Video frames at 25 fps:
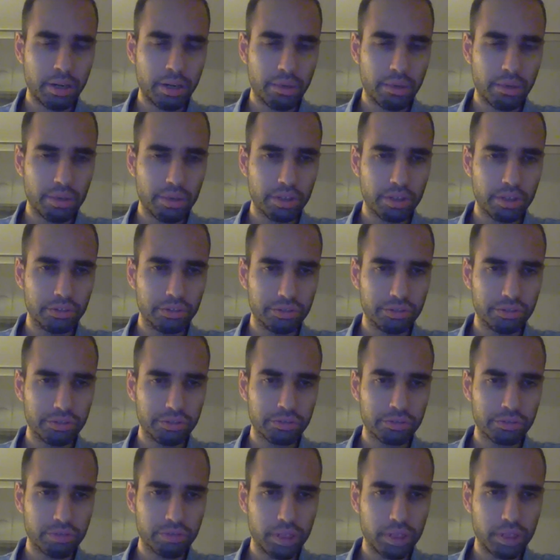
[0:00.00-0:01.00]
which is
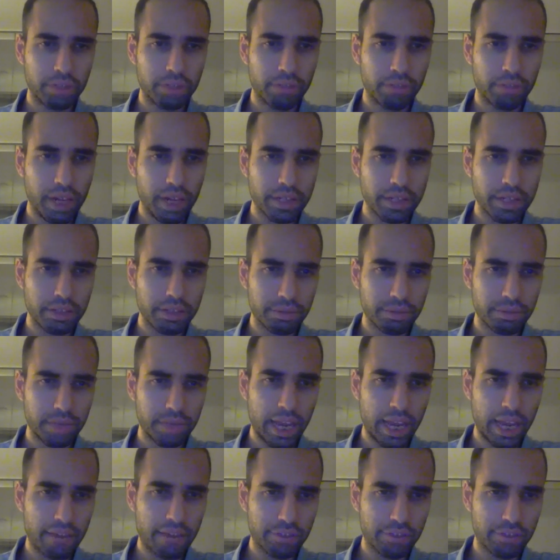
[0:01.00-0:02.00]
really vital. We
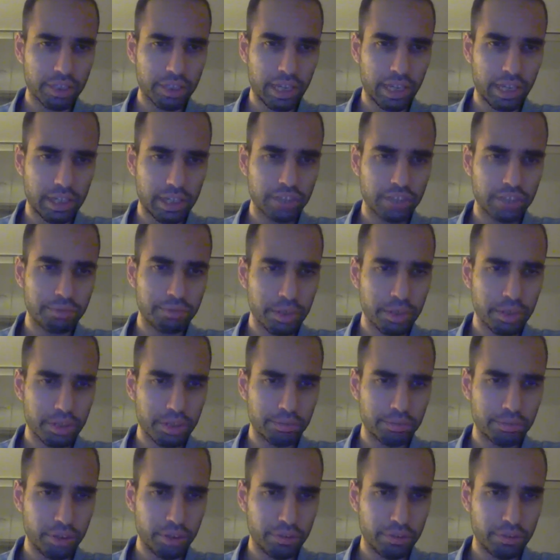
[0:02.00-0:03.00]
have to get these
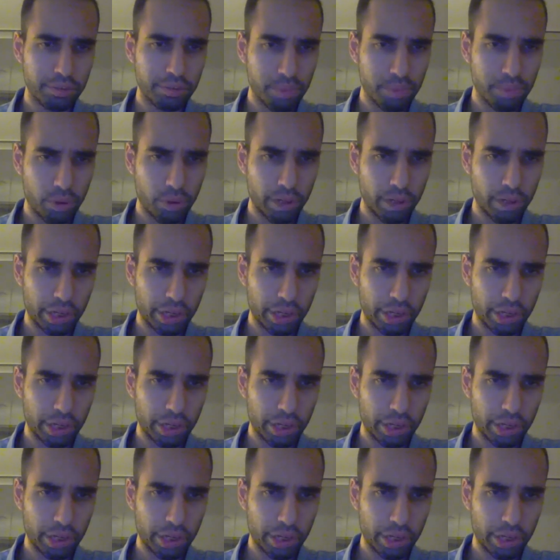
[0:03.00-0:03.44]
bishops off the board,